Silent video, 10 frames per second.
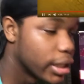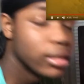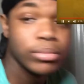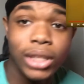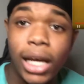
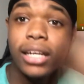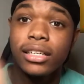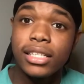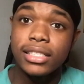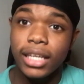again, I'm
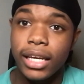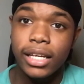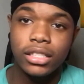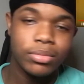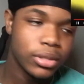tired of these
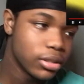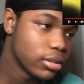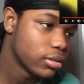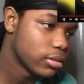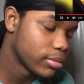ads, bro.
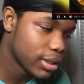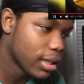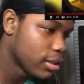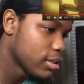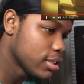I'm
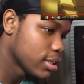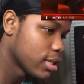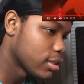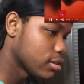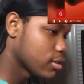tired of these
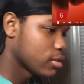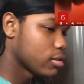ads.